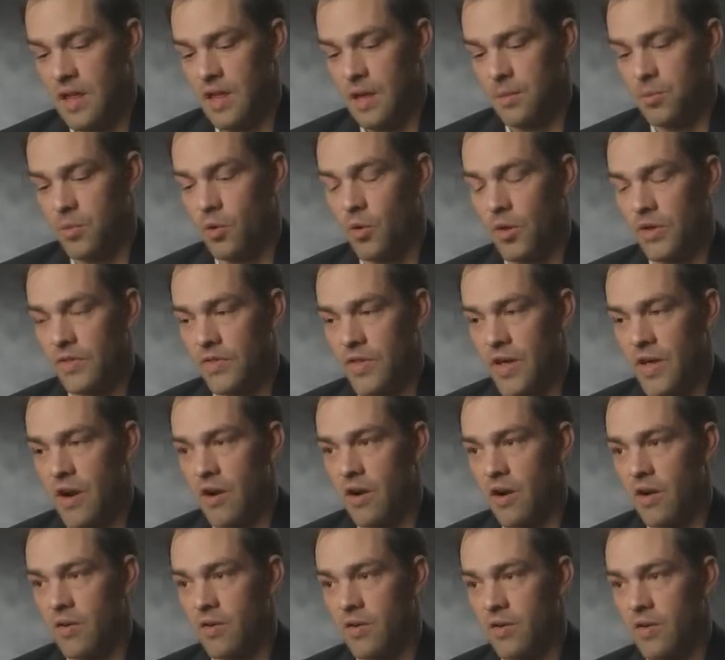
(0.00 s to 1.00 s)
point
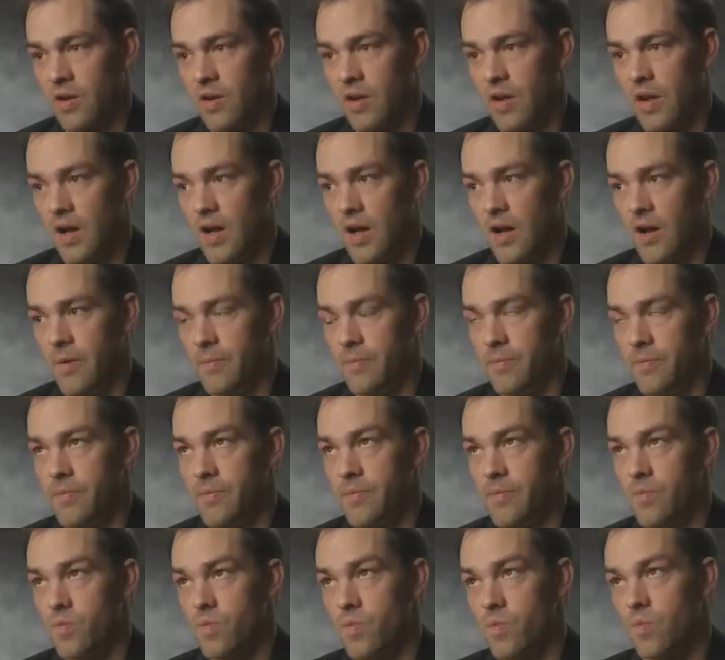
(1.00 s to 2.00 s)
there.
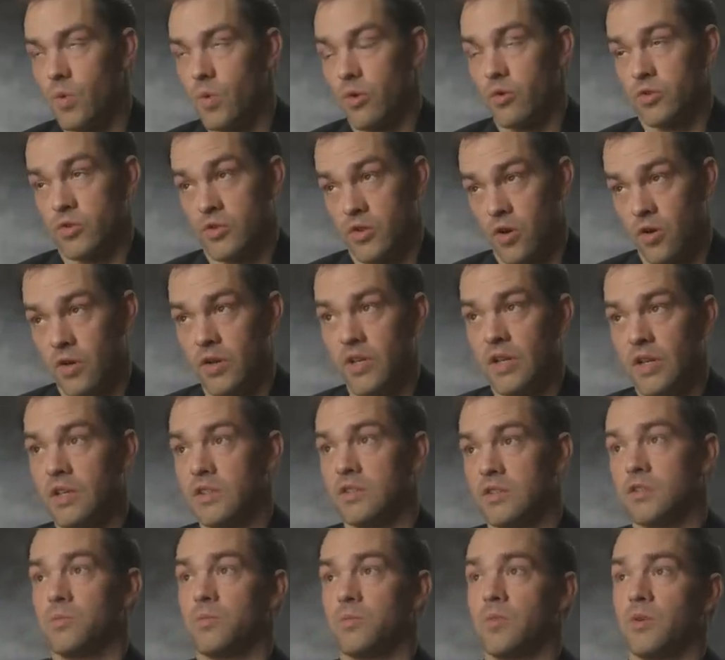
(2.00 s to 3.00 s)
We were starting to get
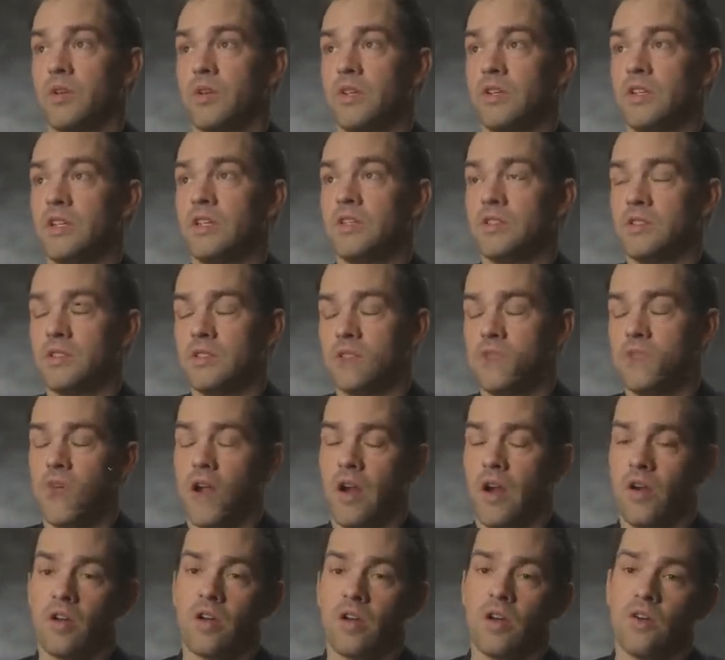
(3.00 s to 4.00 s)
some pretty decent
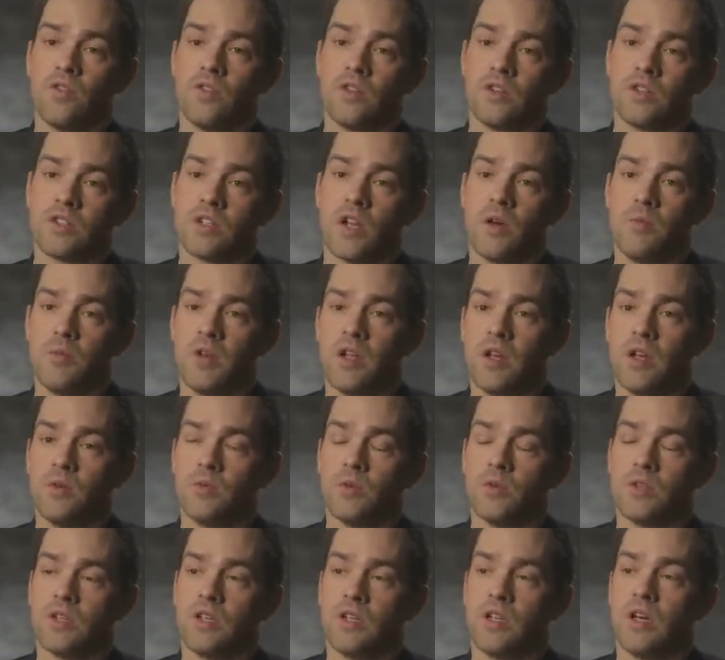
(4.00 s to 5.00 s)
air coverage coming in
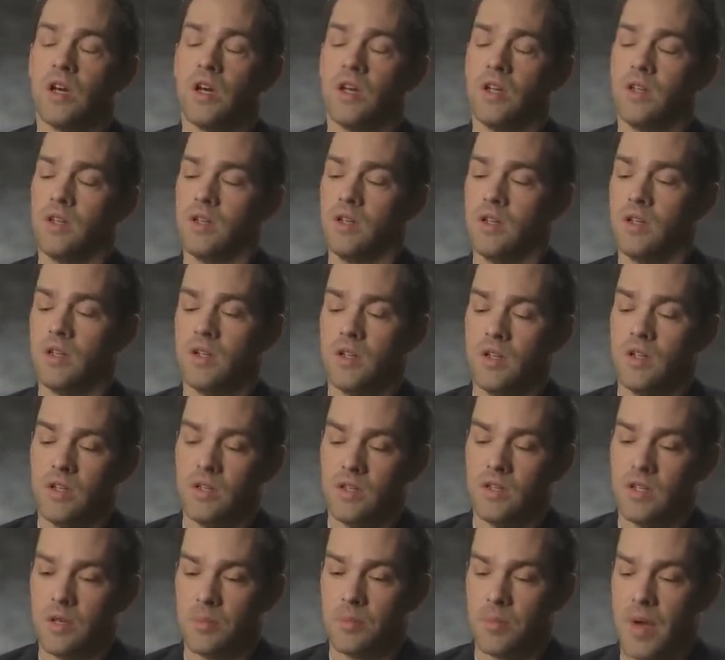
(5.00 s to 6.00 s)
with the
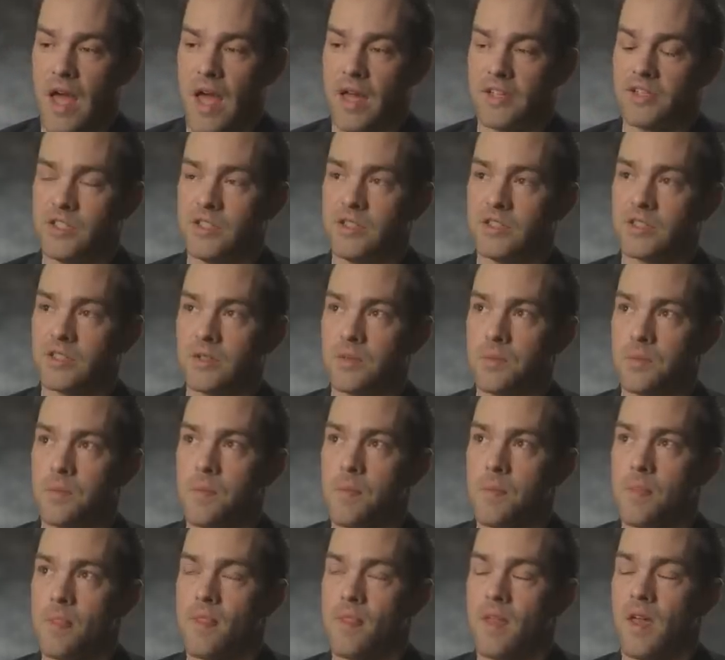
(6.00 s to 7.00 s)
Apaches,
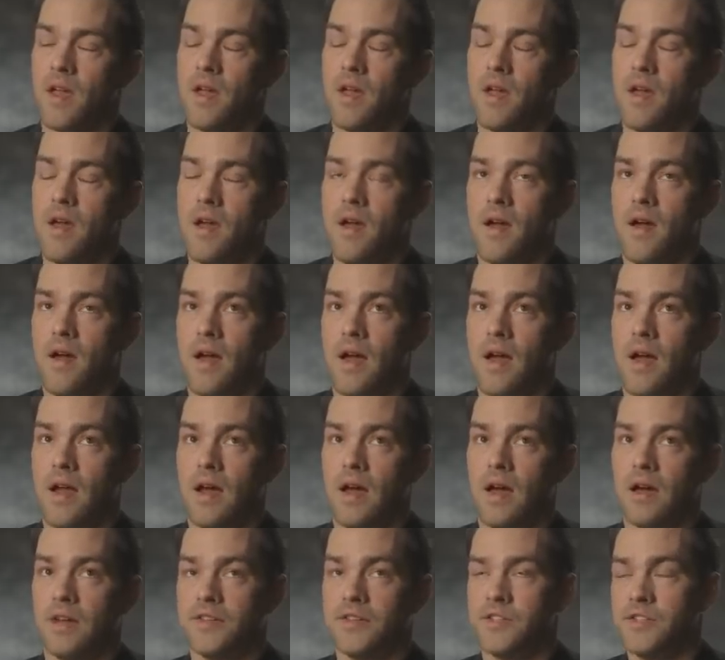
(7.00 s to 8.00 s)
and
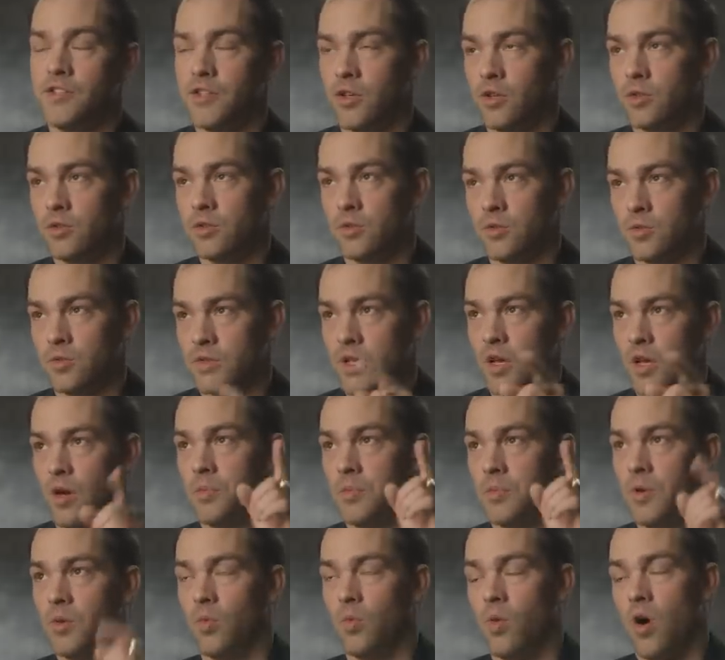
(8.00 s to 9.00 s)
Jones was
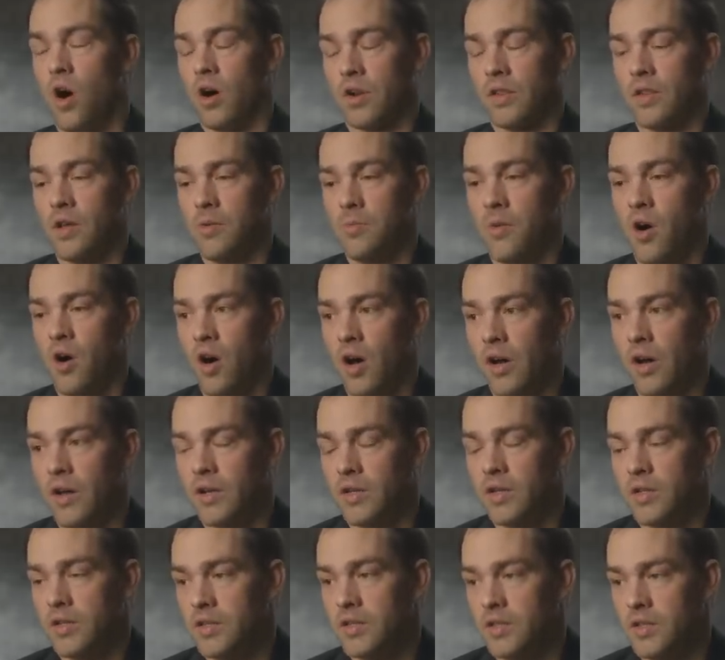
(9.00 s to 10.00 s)
helping walk them on.
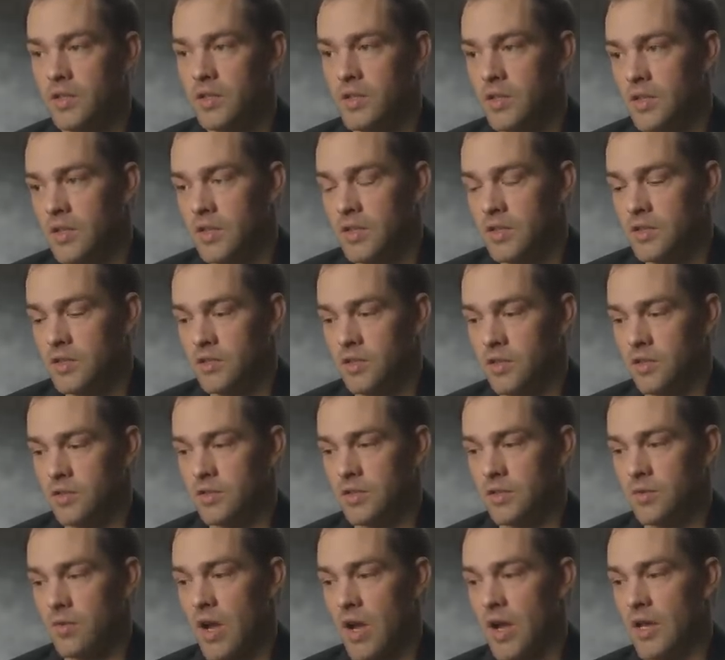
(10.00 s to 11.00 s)
Jones
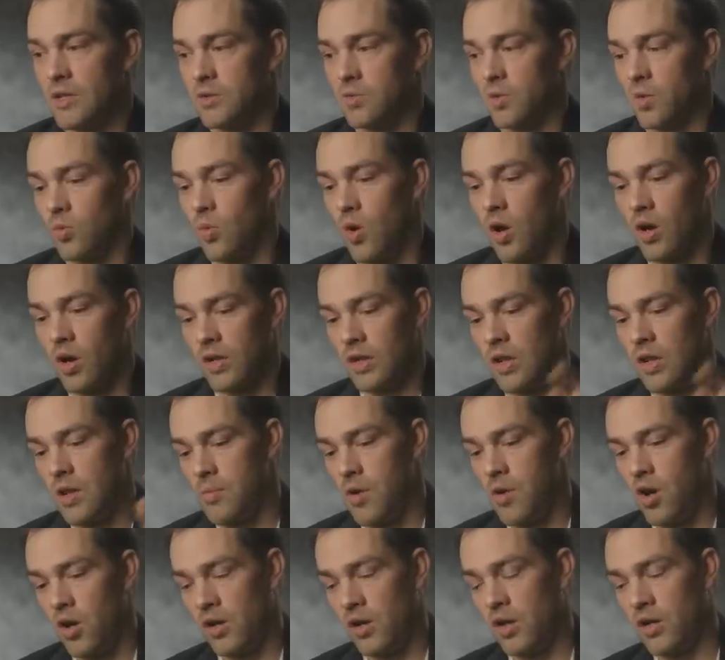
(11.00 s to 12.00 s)
and Raz were walking them
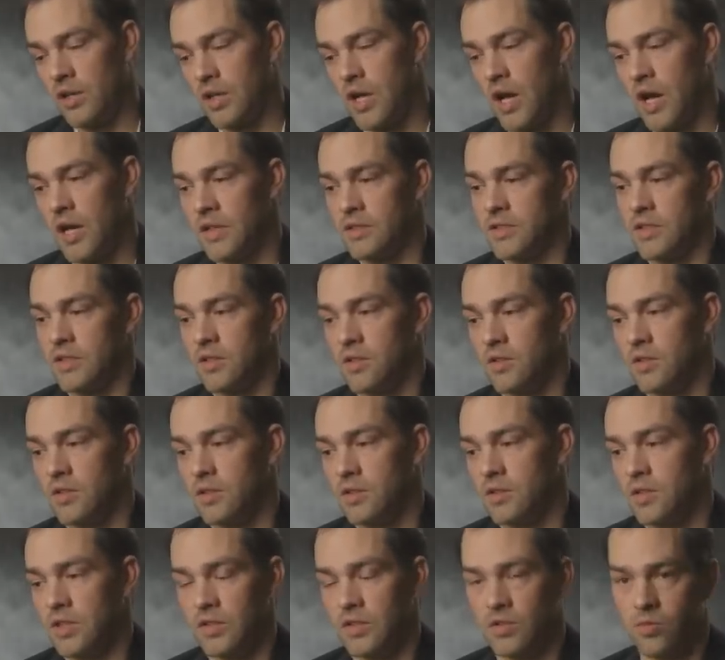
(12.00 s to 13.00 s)
on guys they
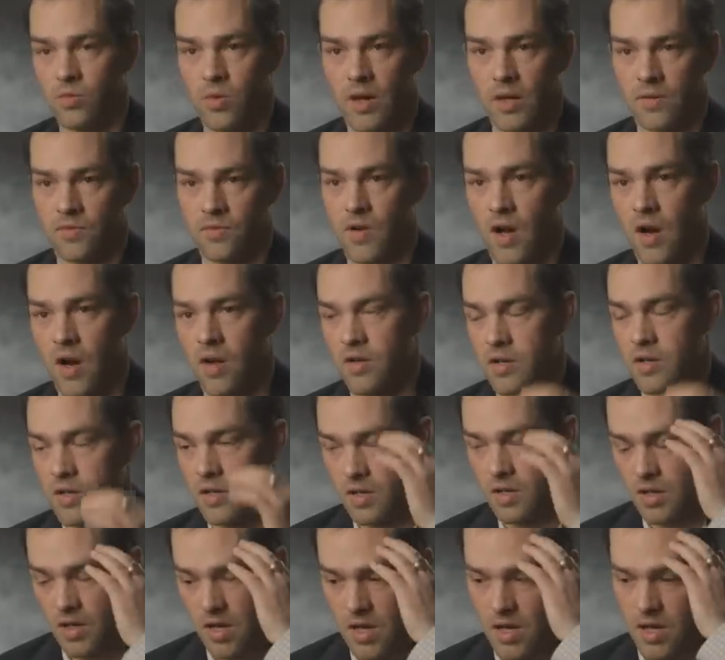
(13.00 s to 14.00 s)
couldn't get direct fire
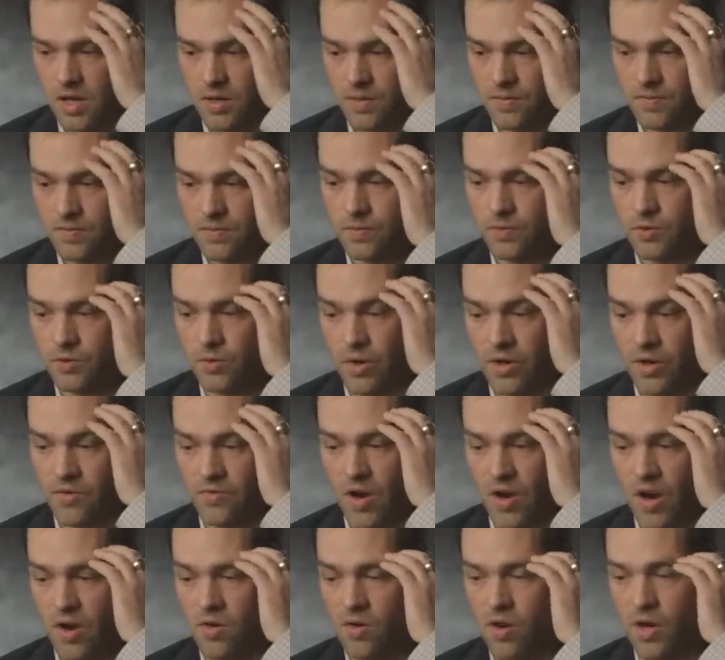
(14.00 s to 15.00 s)

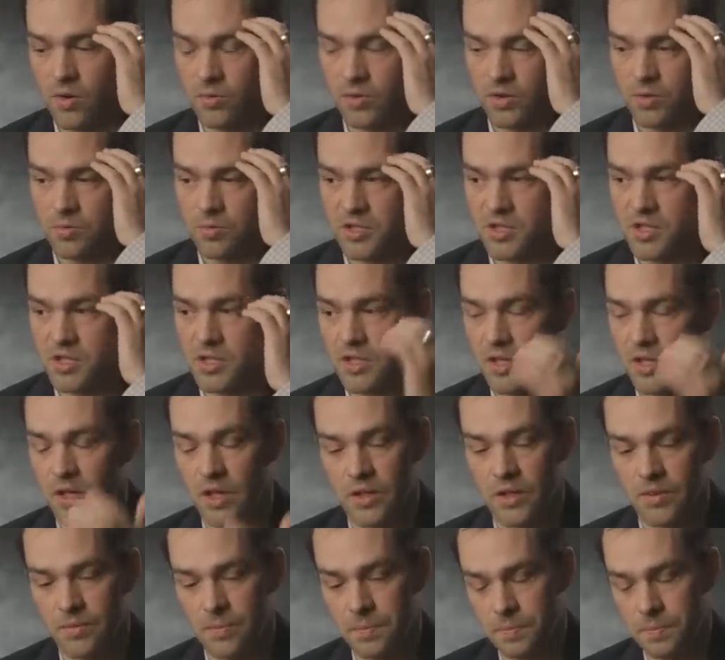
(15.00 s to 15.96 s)
on with the machine gun.